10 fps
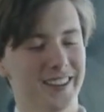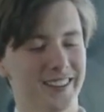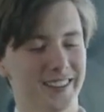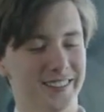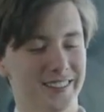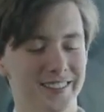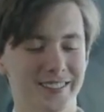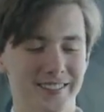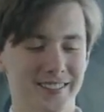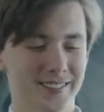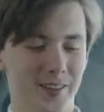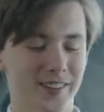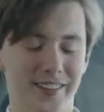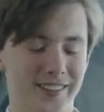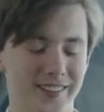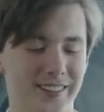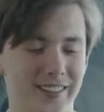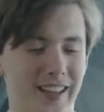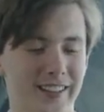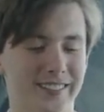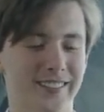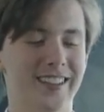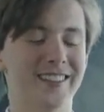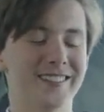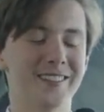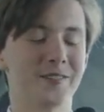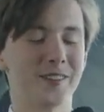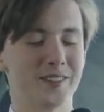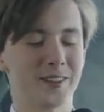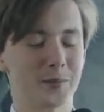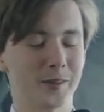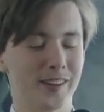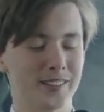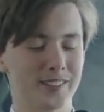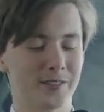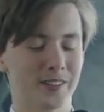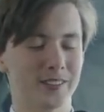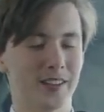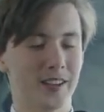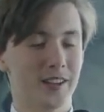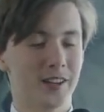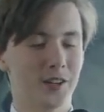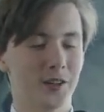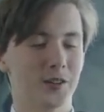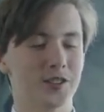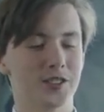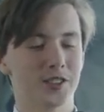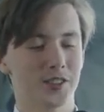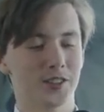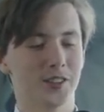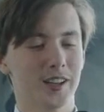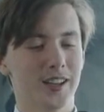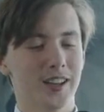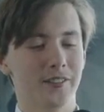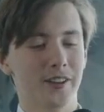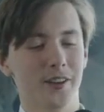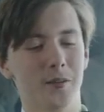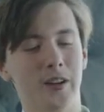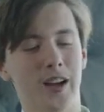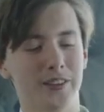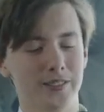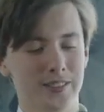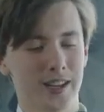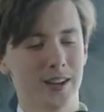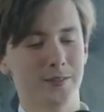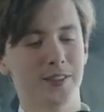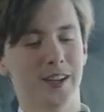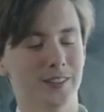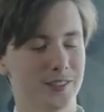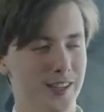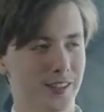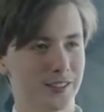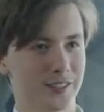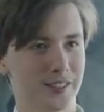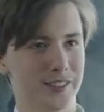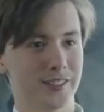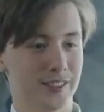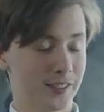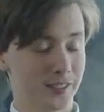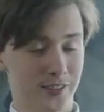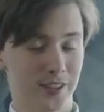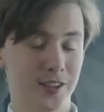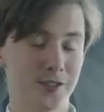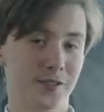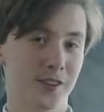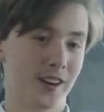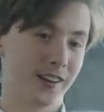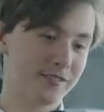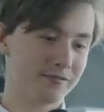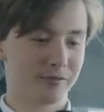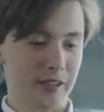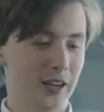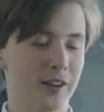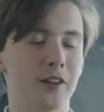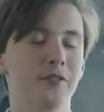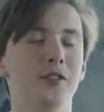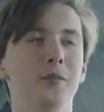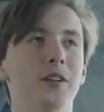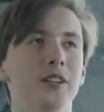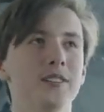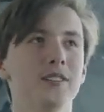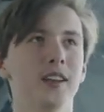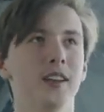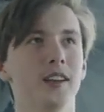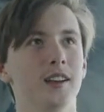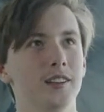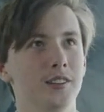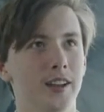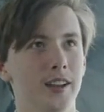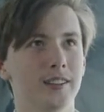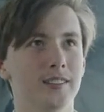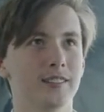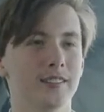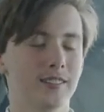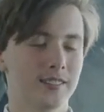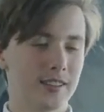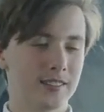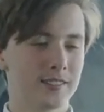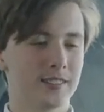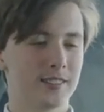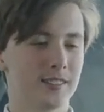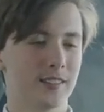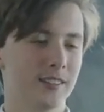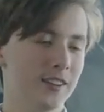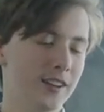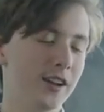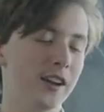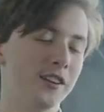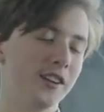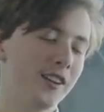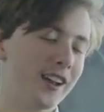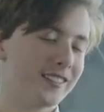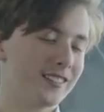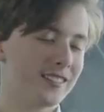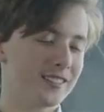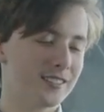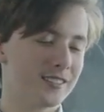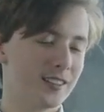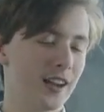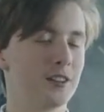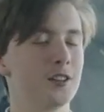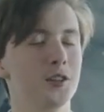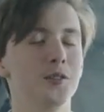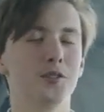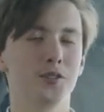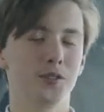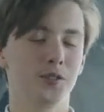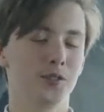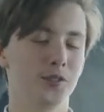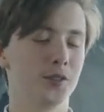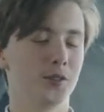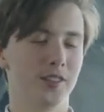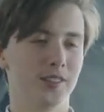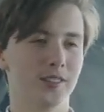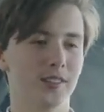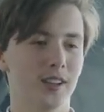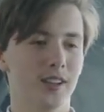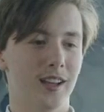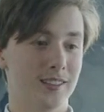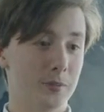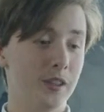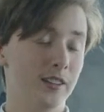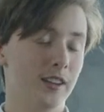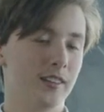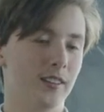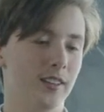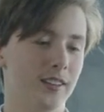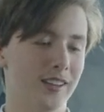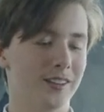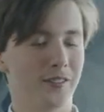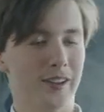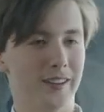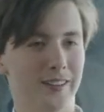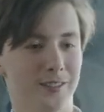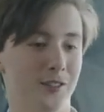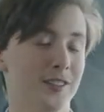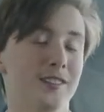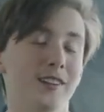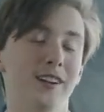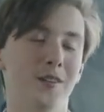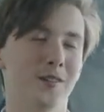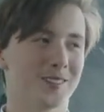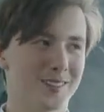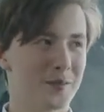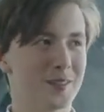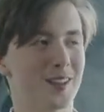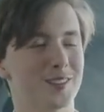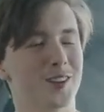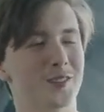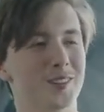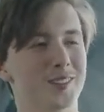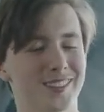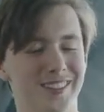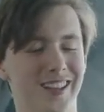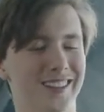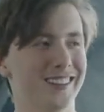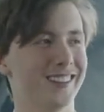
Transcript: It's like the difference in experience is quite huge. So I think when you have the time to kind of stand on the stage for like a few minutes, you get you get slightly used to this experience, and I think so. This year I was a bit less nervous than.